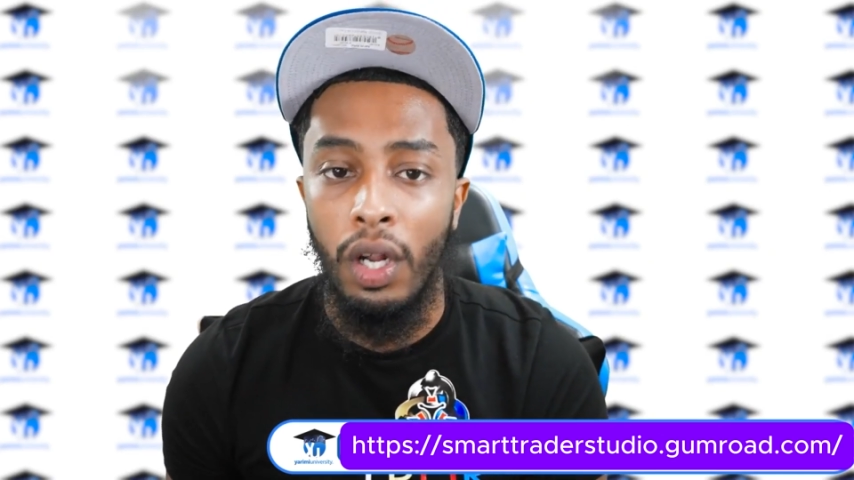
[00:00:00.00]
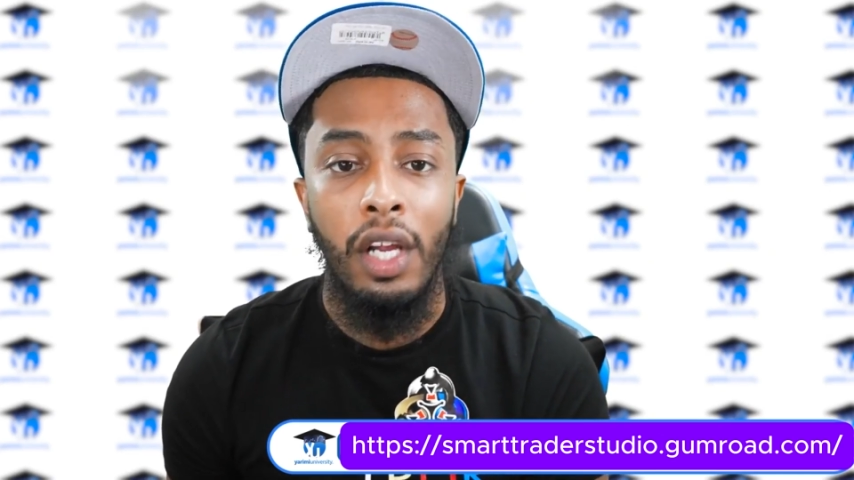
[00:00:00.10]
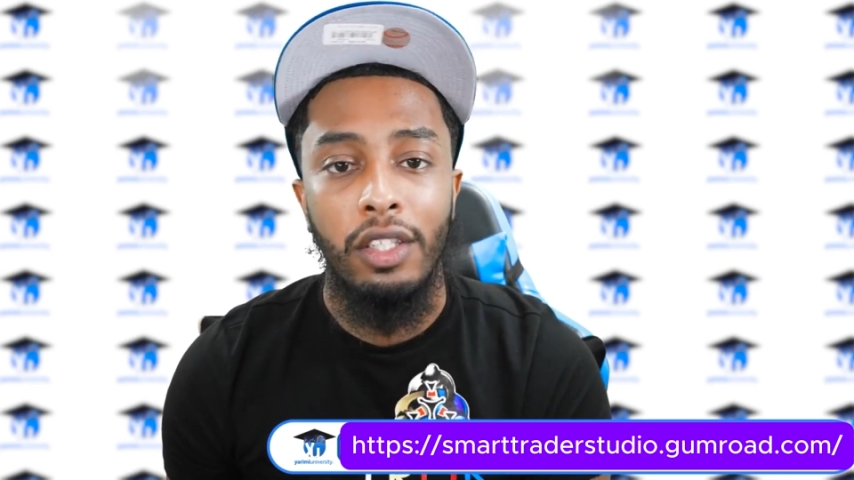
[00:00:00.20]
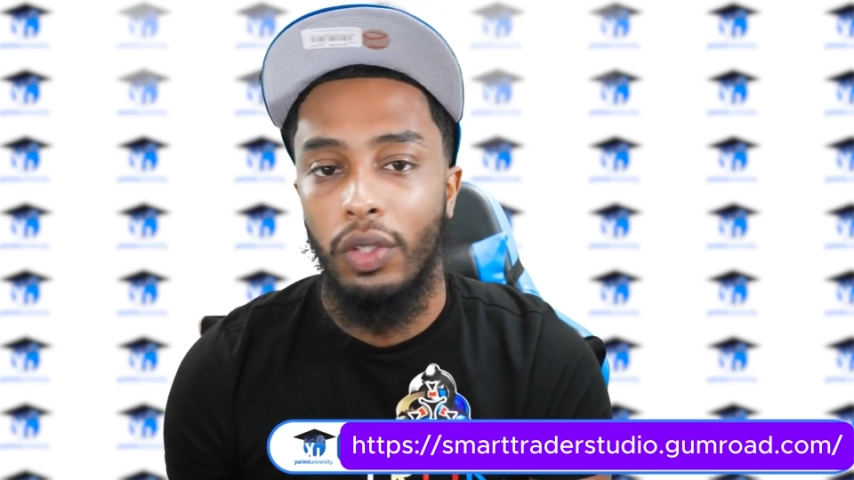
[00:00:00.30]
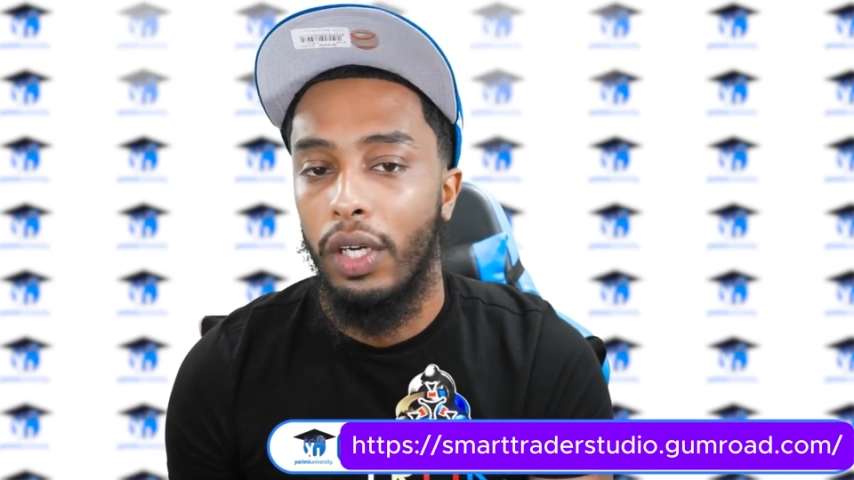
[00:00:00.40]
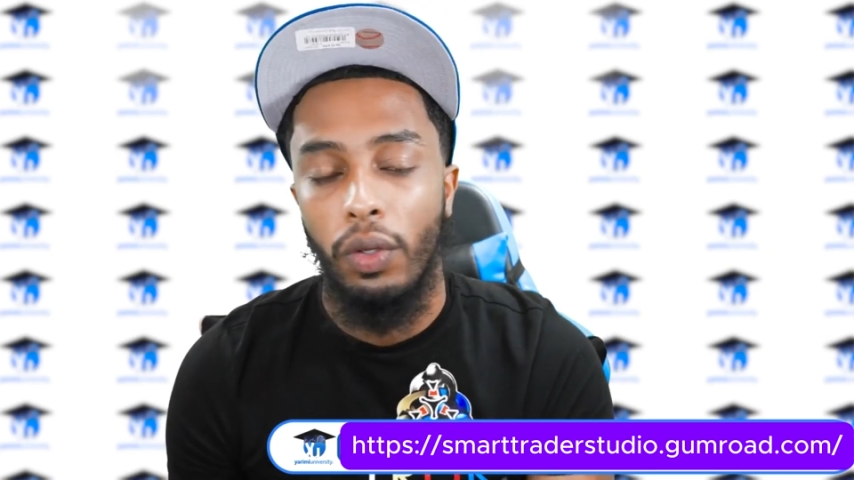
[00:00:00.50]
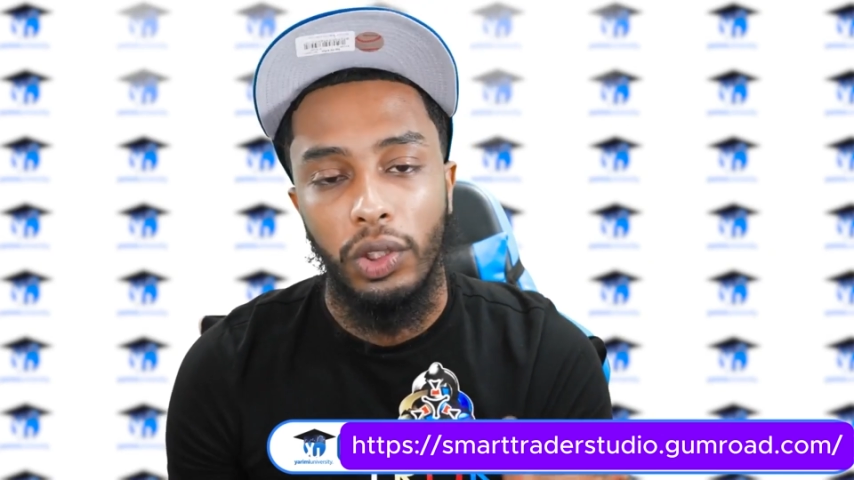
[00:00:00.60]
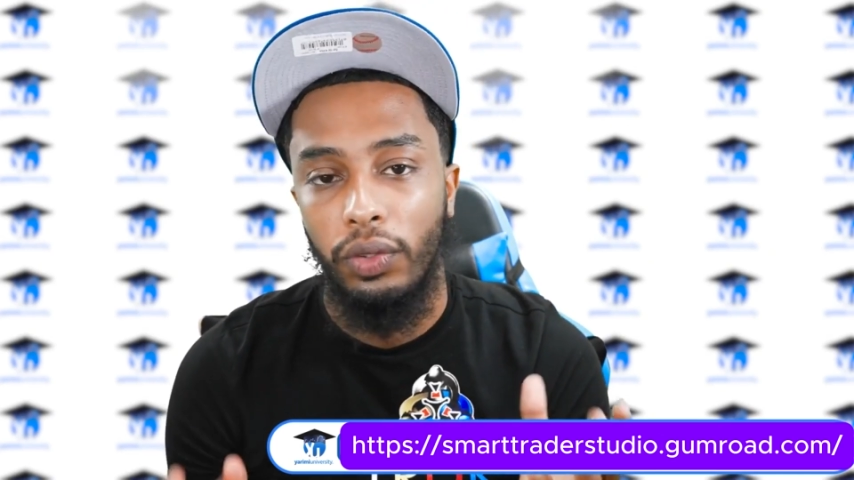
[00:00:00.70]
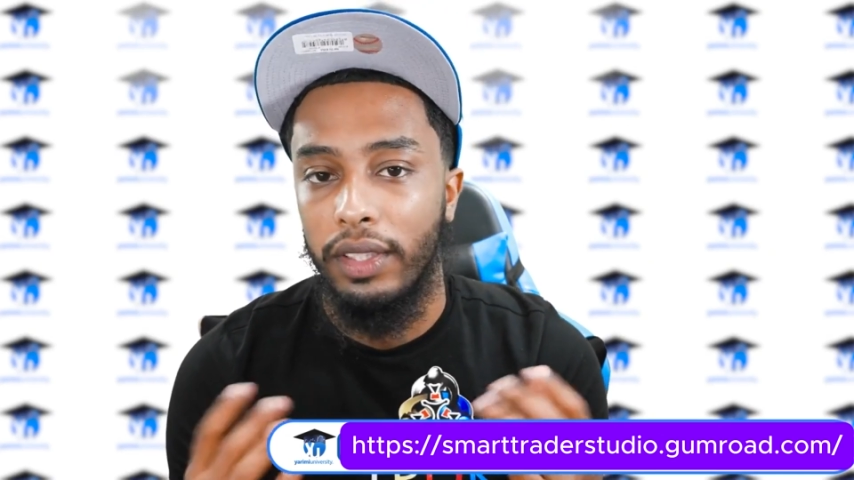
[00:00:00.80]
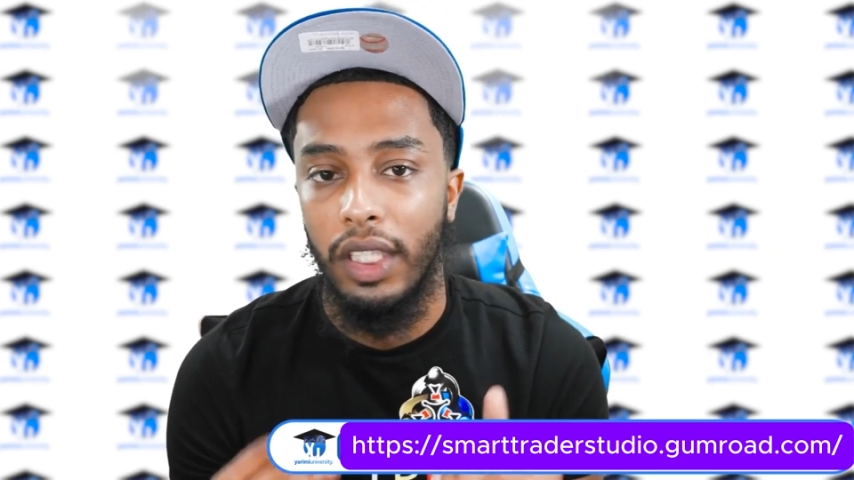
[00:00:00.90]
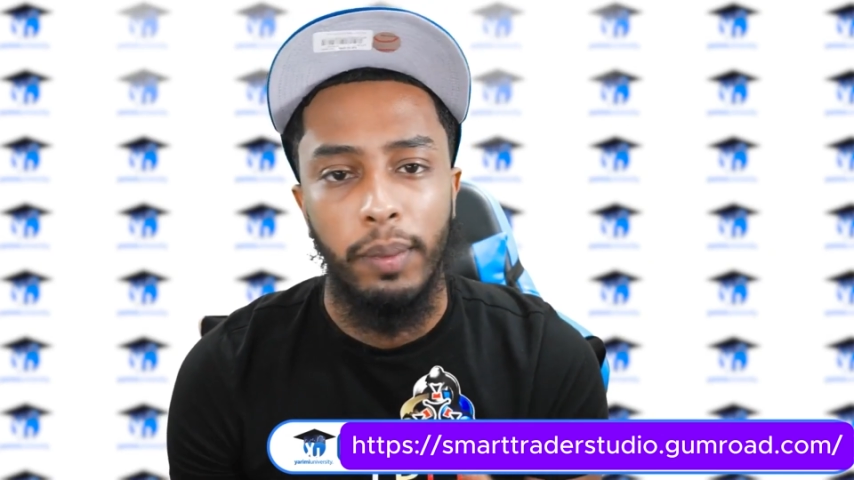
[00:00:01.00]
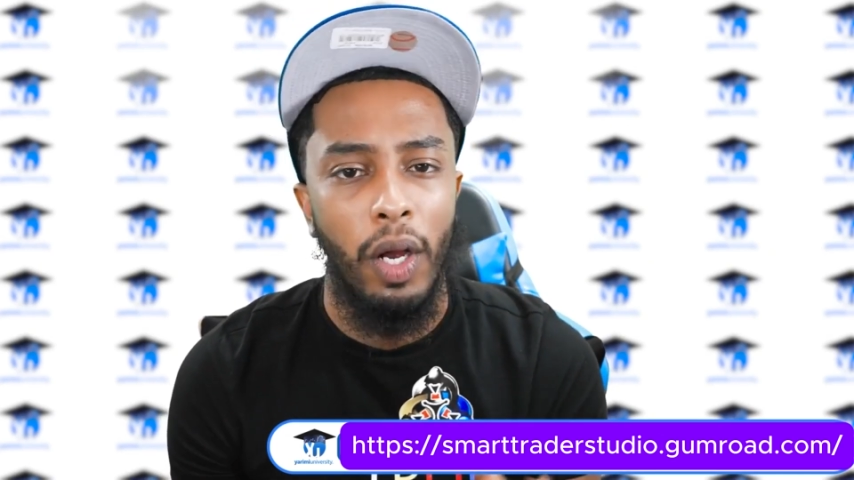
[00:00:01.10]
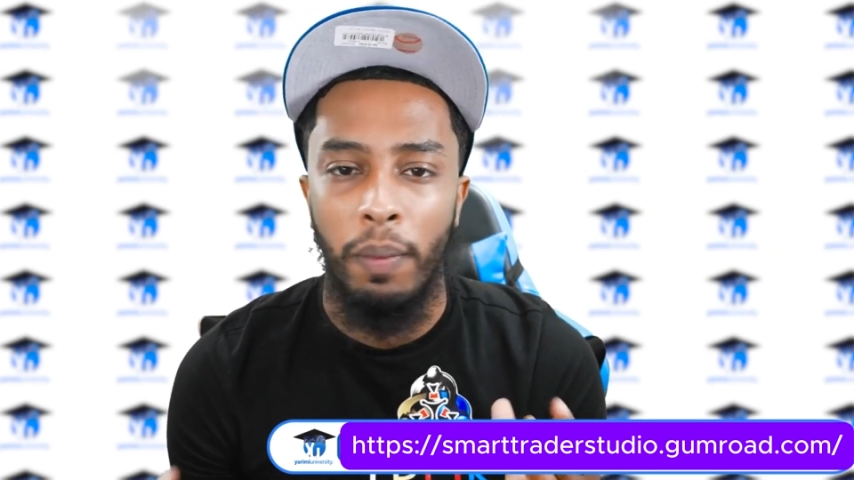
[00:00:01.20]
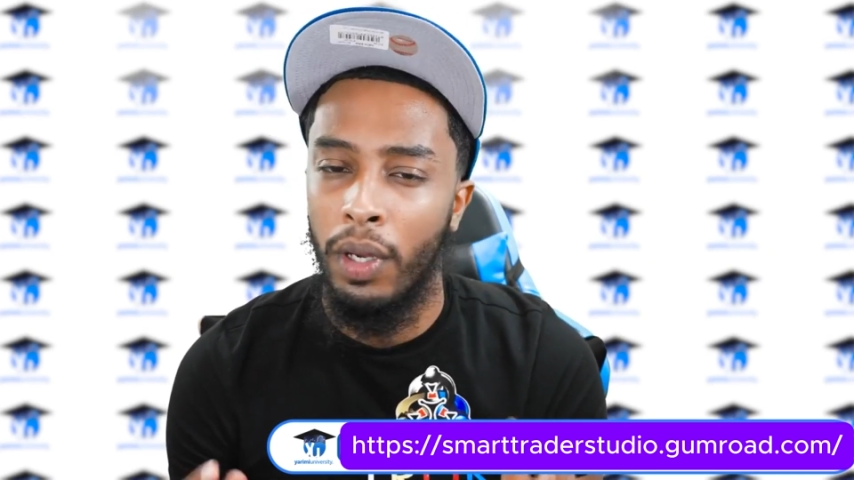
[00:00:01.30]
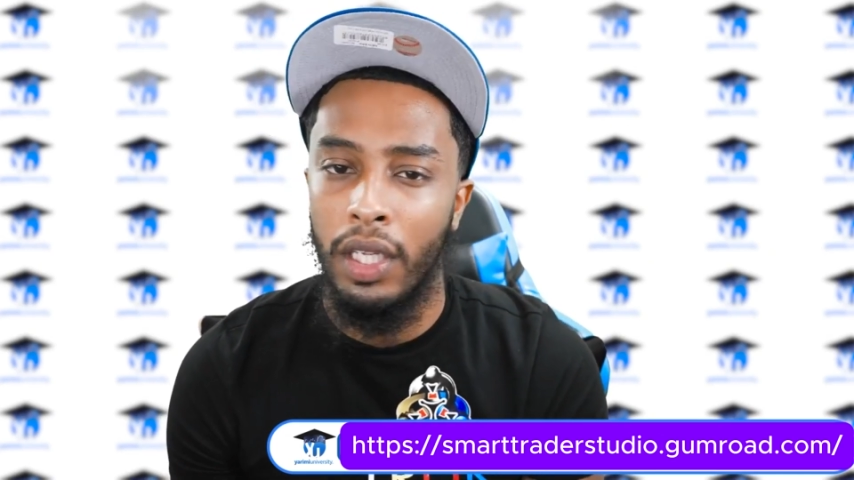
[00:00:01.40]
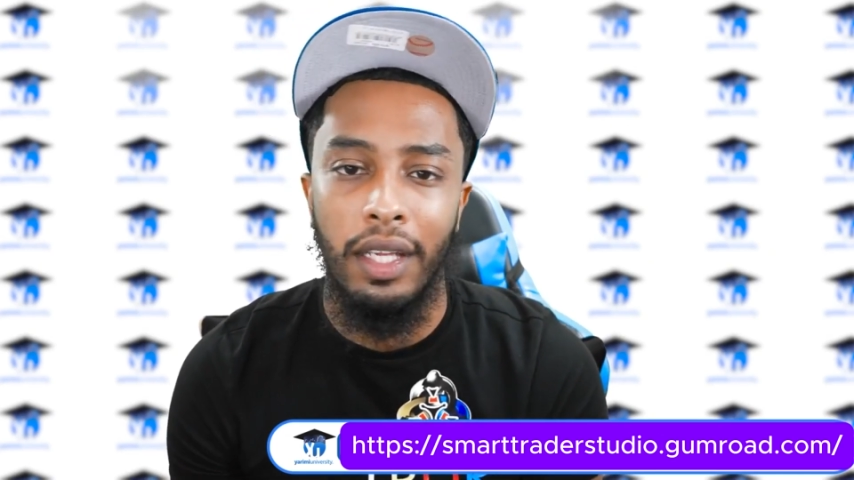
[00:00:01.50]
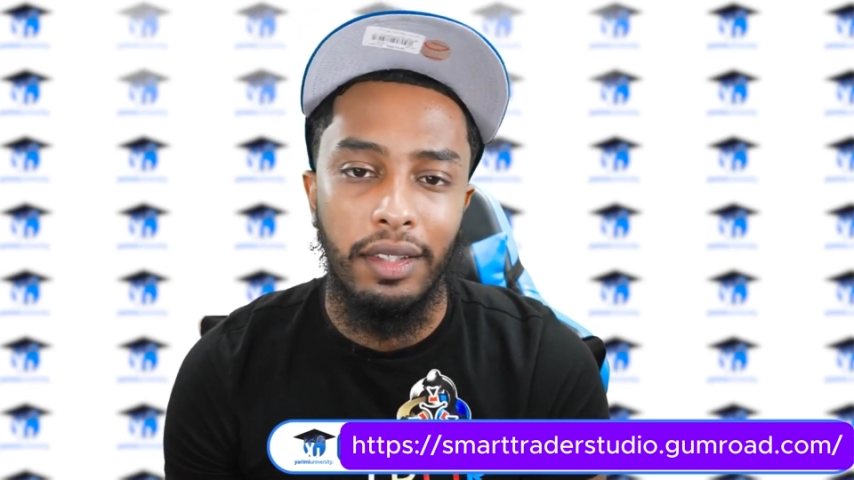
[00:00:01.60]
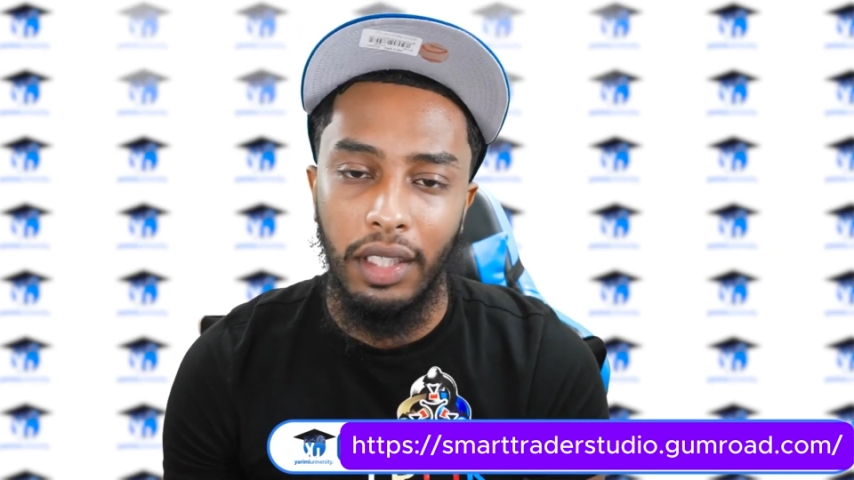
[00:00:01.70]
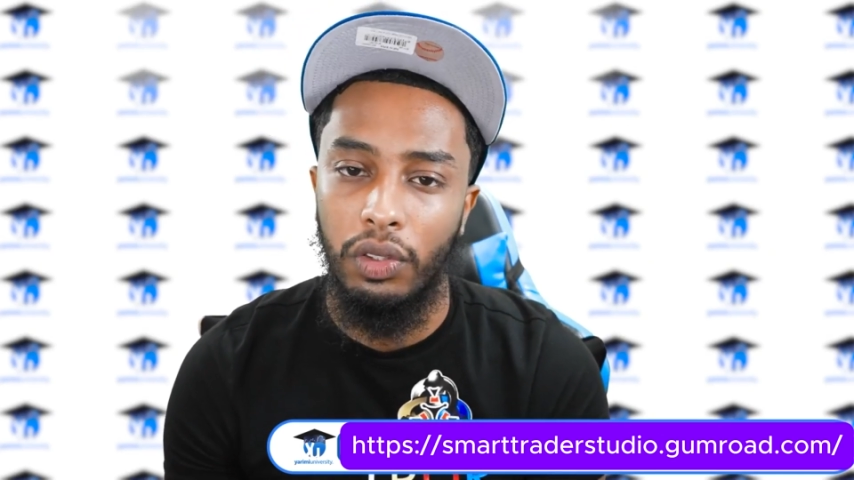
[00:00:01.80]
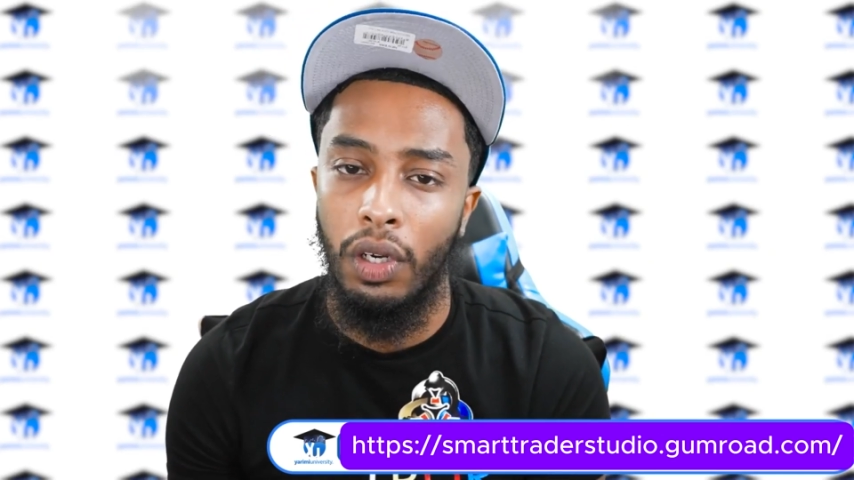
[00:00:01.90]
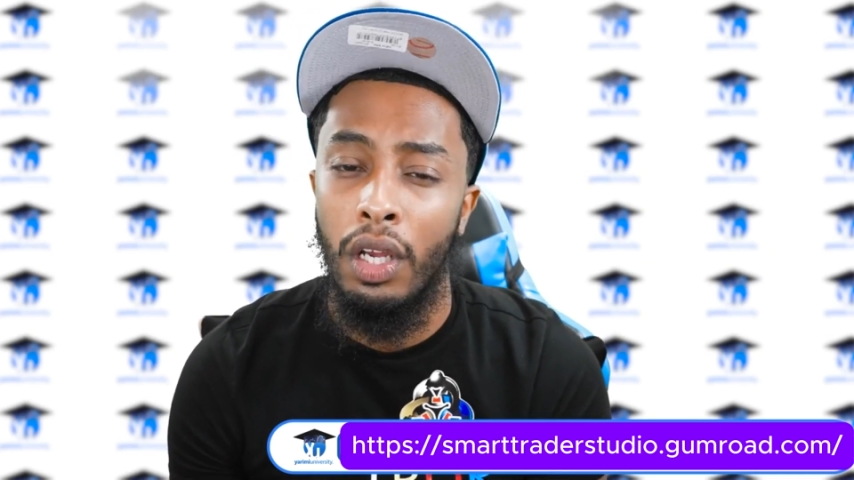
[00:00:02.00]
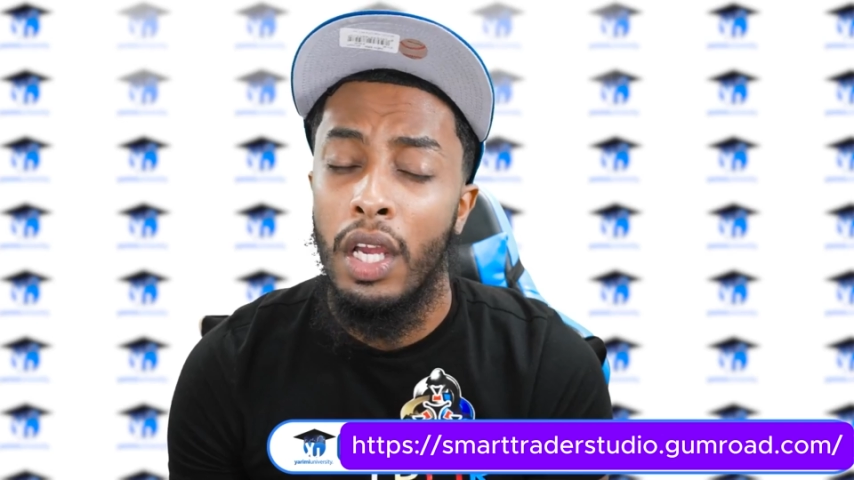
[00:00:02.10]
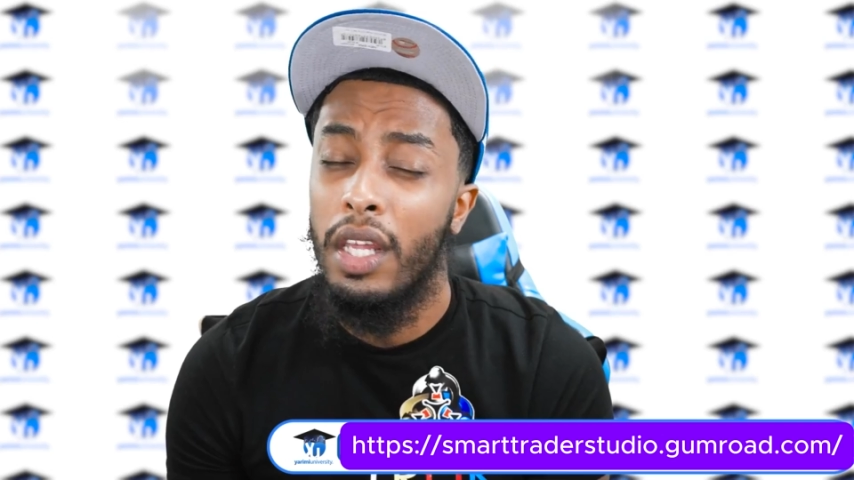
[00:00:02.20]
so they're not stressing about money, etc.